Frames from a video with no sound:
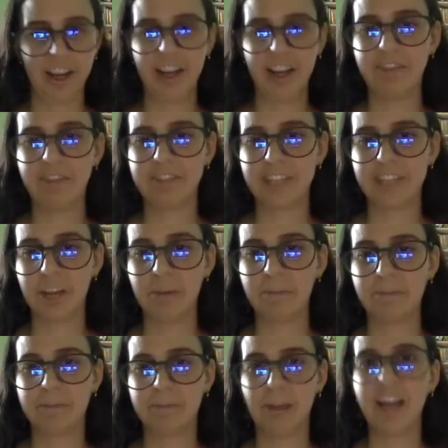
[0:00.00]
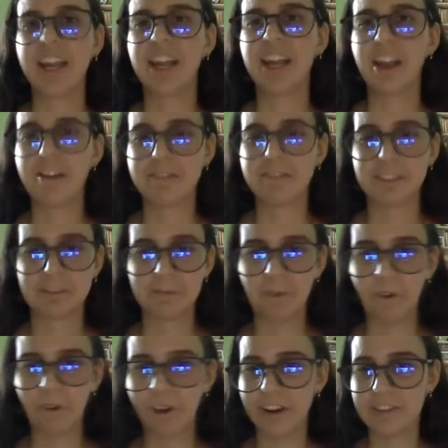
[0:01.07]
gives them a gift
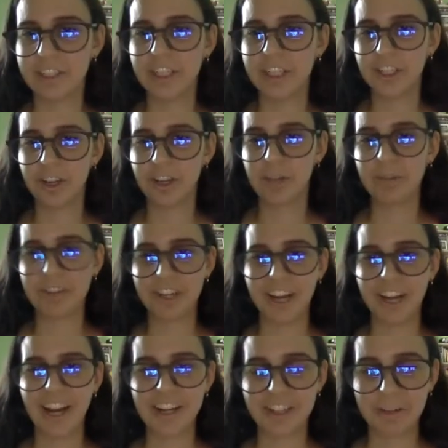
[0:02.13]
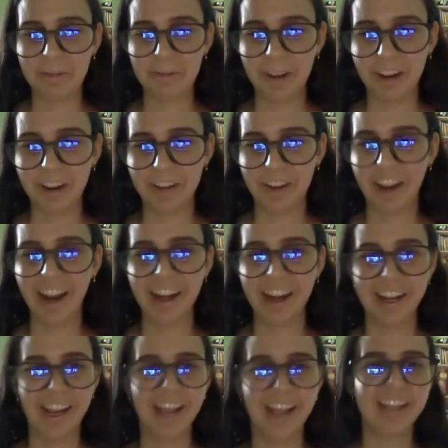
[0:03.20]
for Teacher Appreciation Week, right?
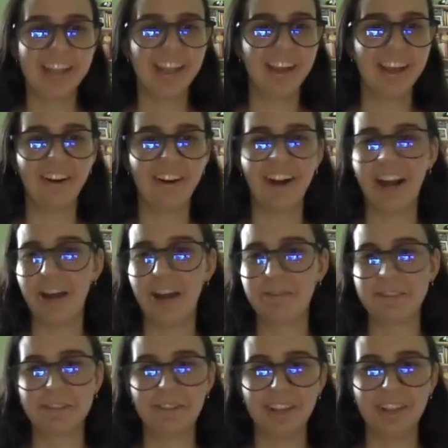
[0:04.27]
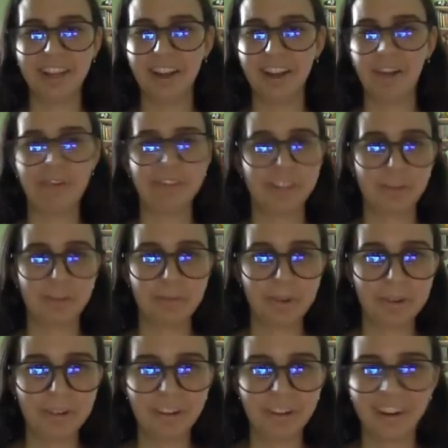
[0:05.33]
And they are absolutely over the
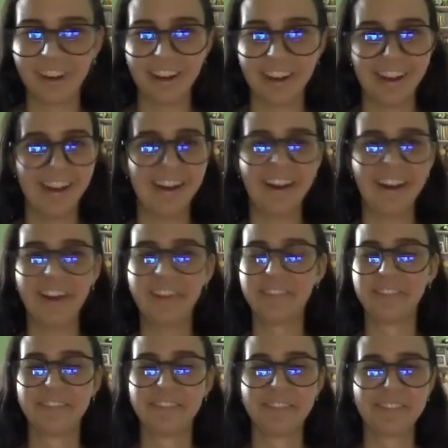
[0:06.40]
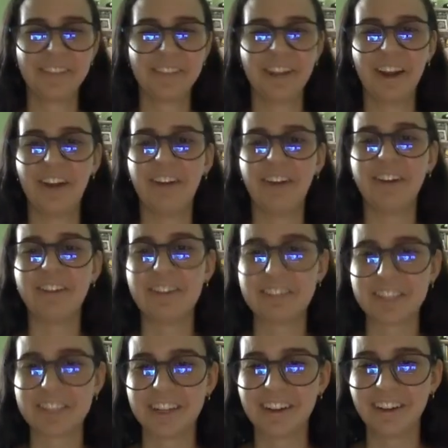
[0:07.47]
moon,
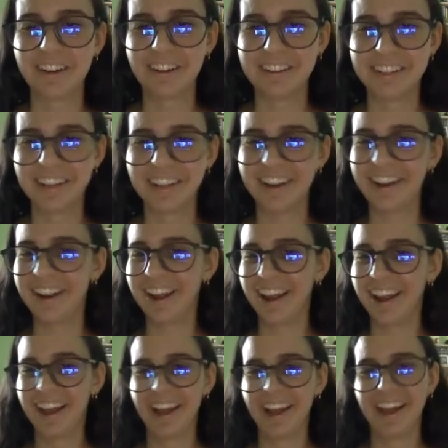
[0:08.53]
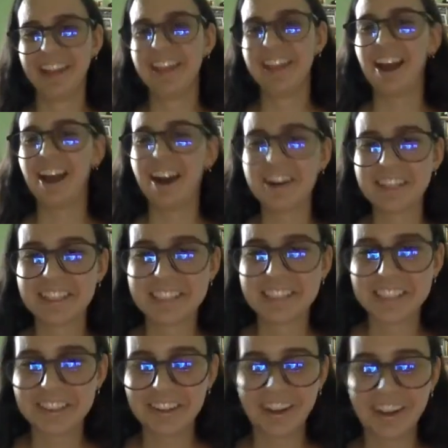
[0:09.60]
emotional. They hug the
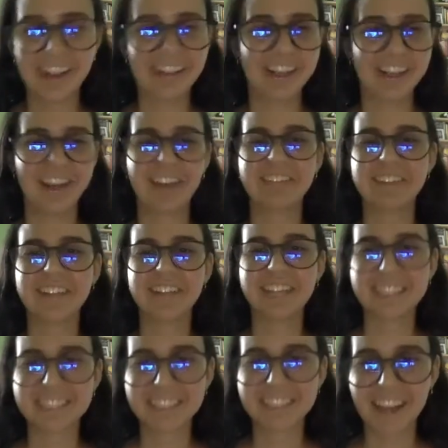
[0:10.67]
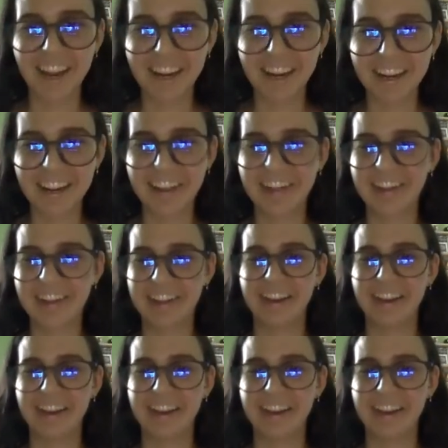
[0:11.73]
student, they get very excited.